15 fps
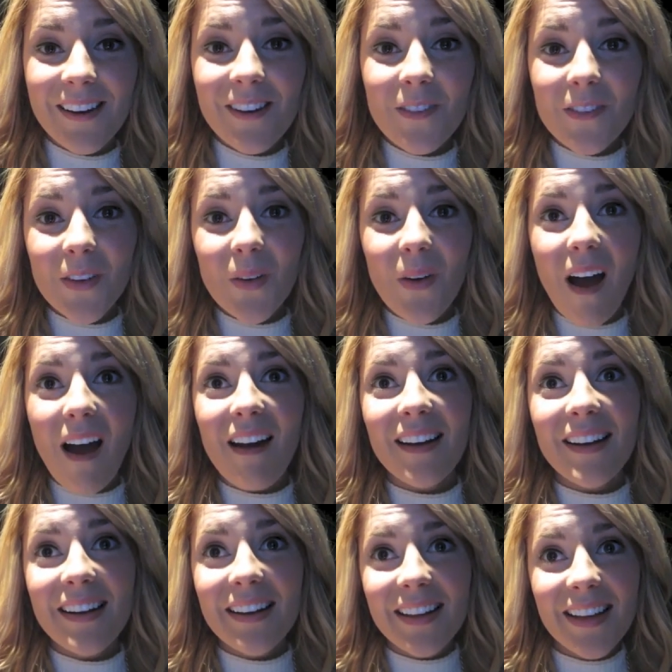interview
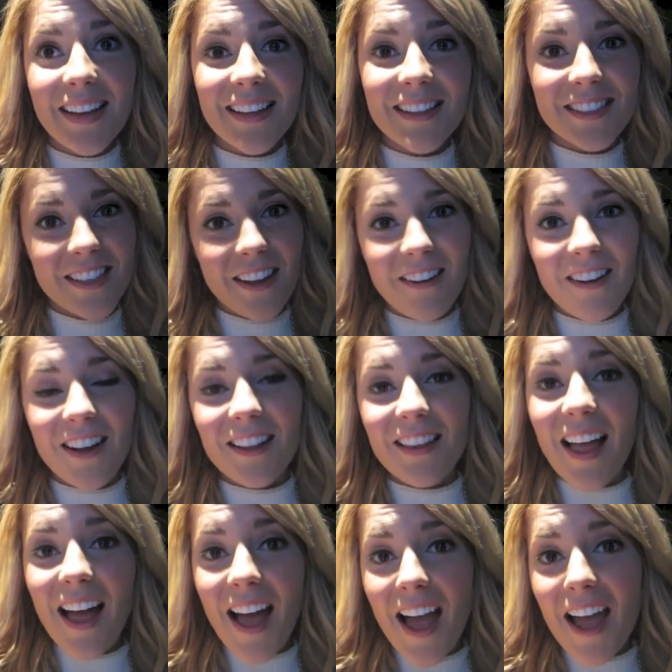on Nikki and Sara
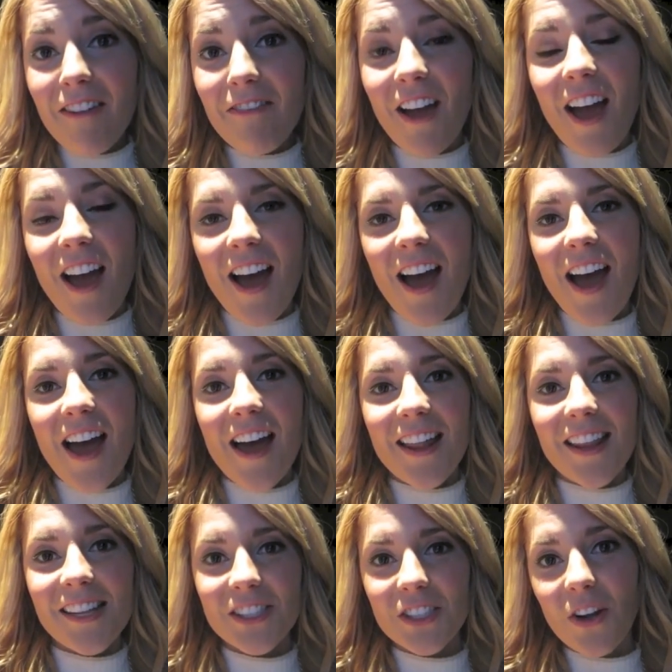Live
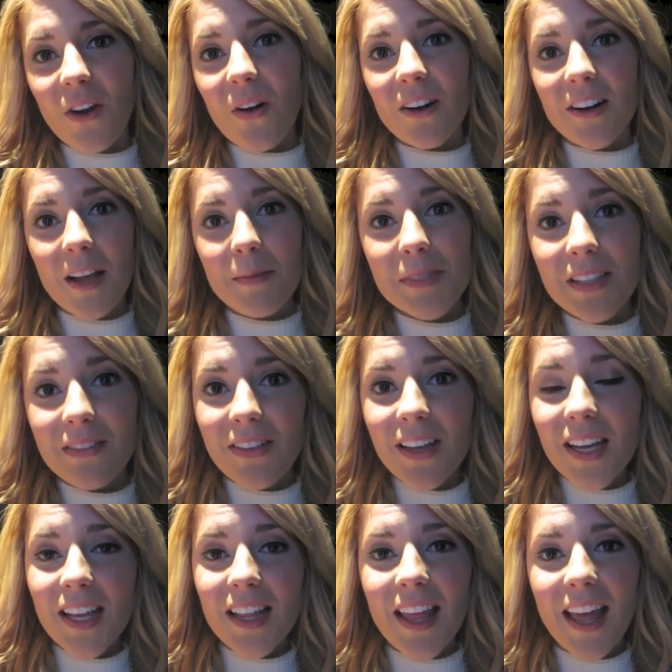uh, the show on
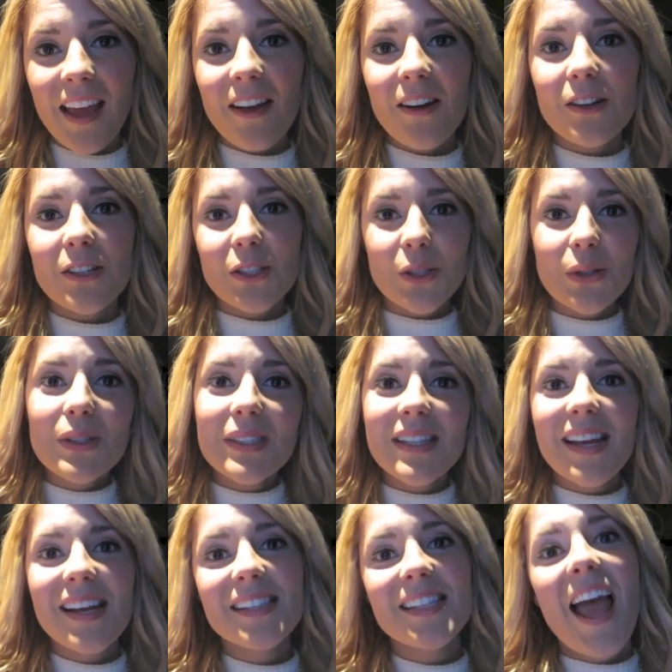MTV that airs
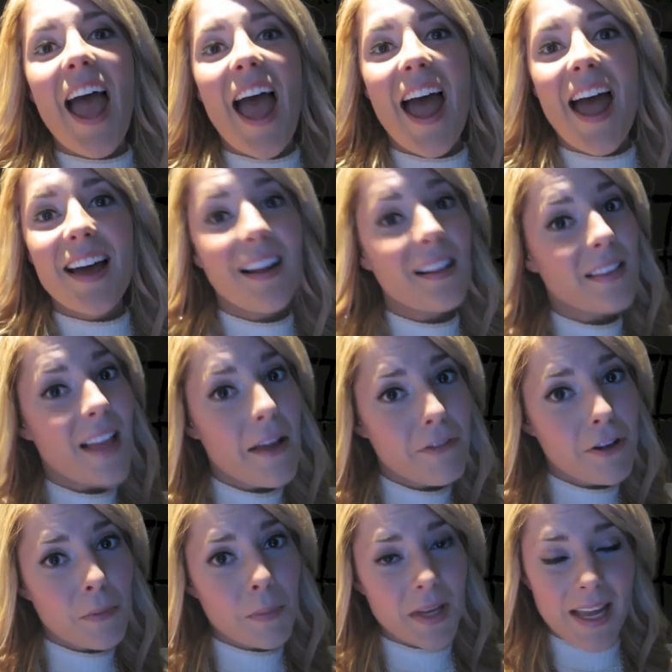Tuesdays at
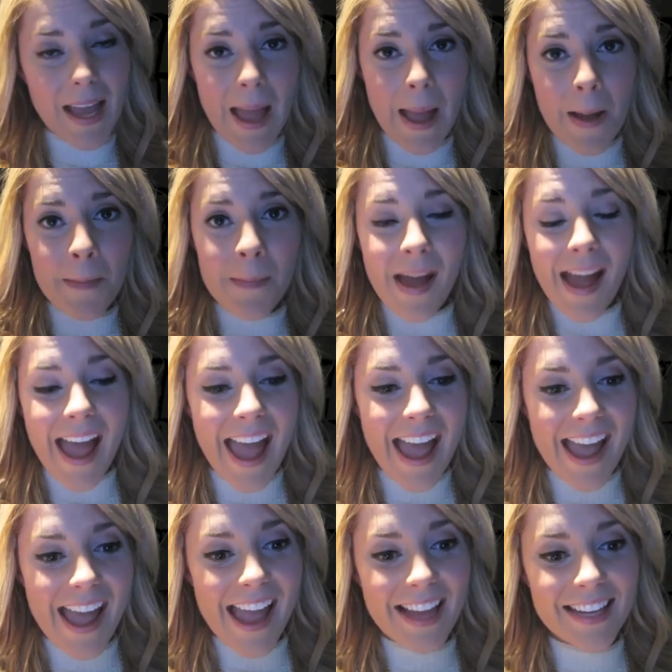11 p.m.
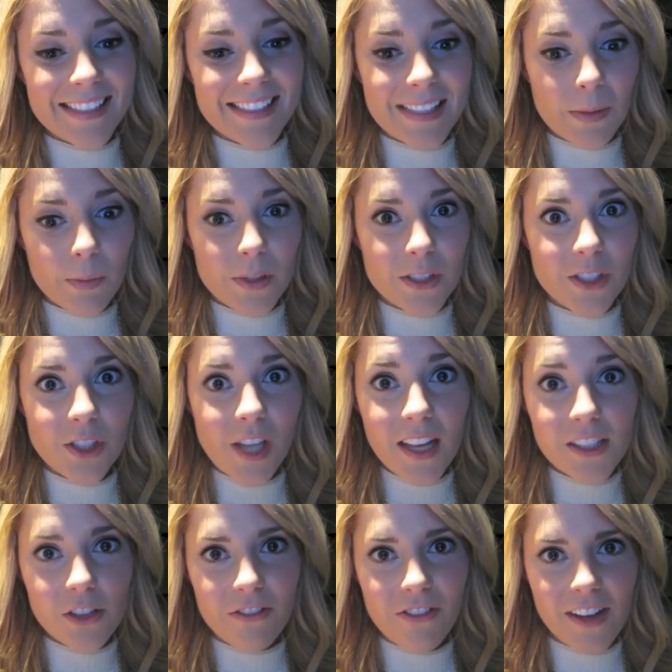And it was
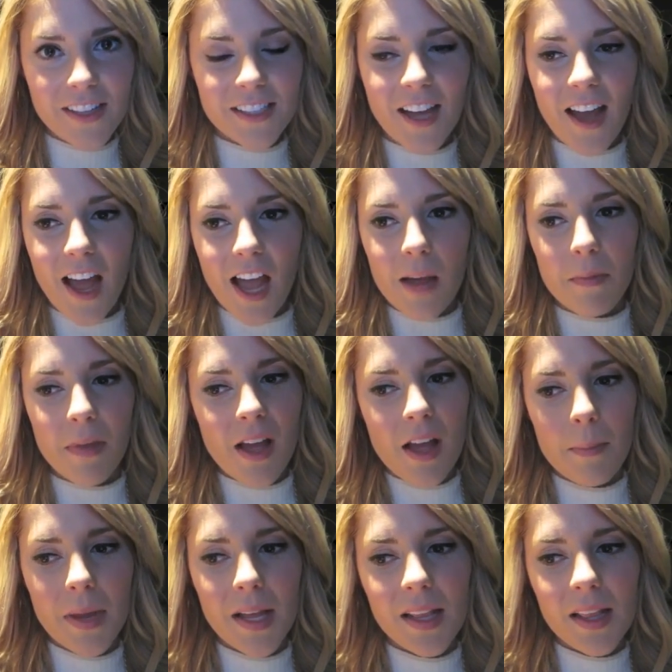such a fun time.
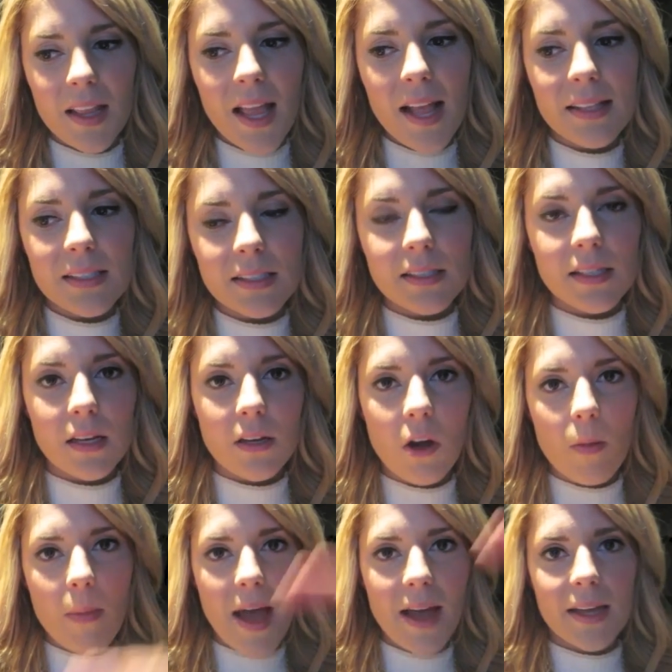But let's go
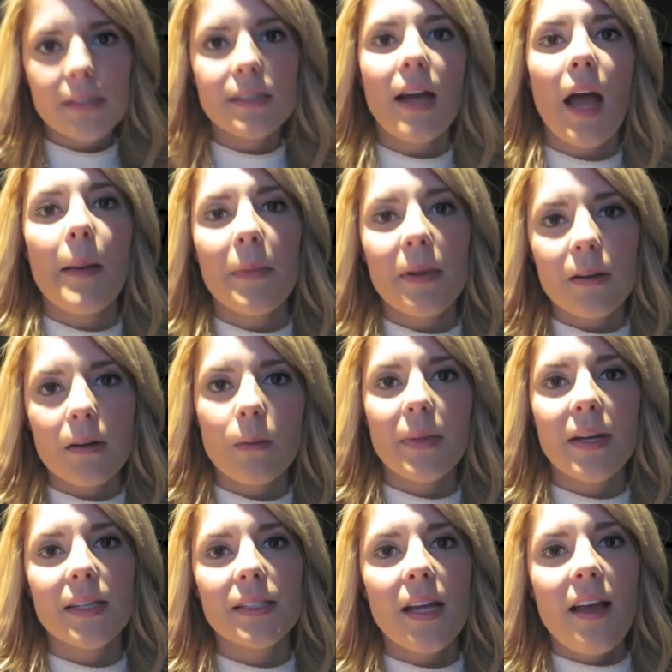back in time a little
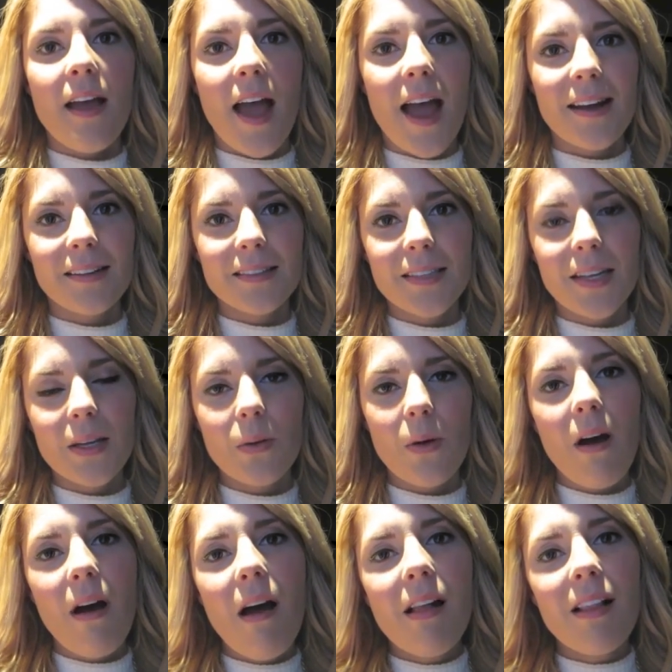bit and I'll tell you
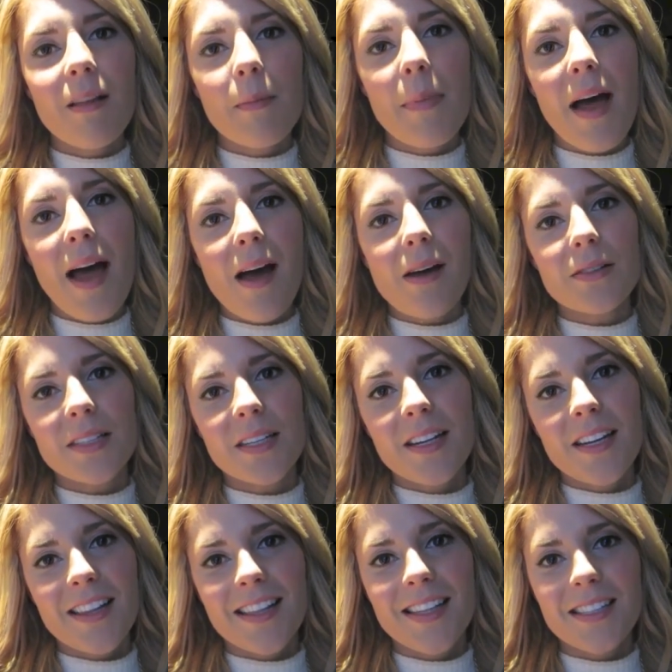all about
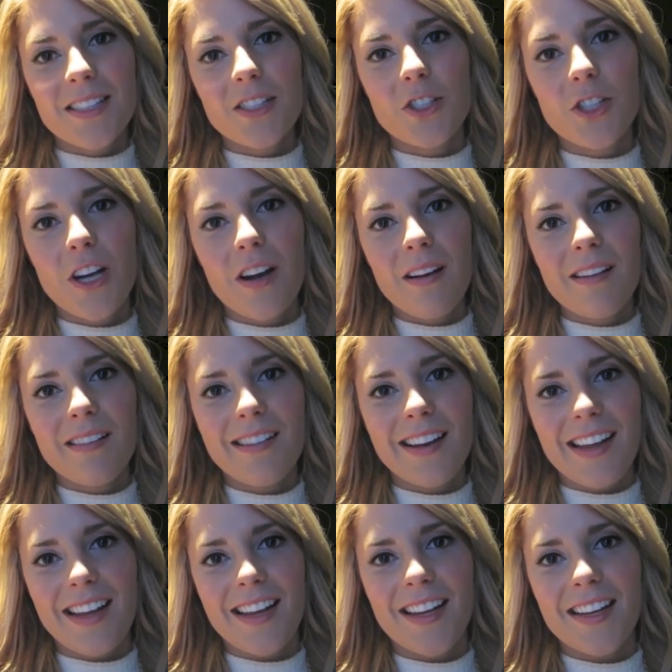this
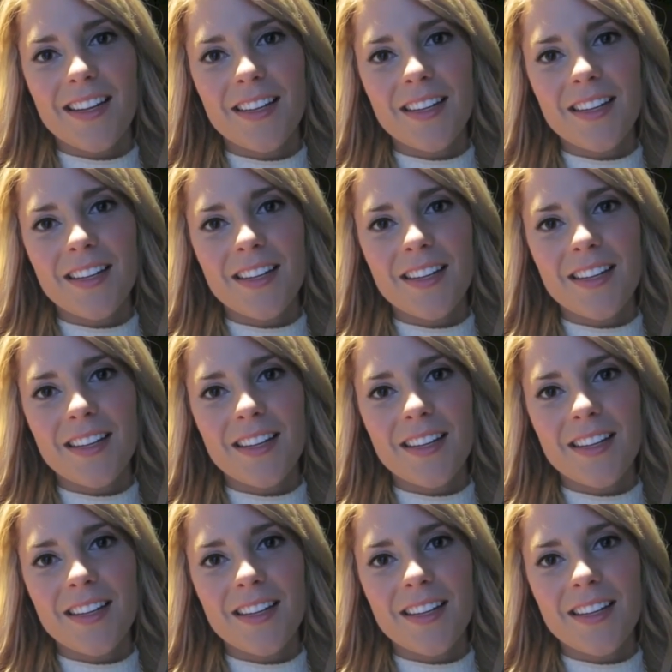journey.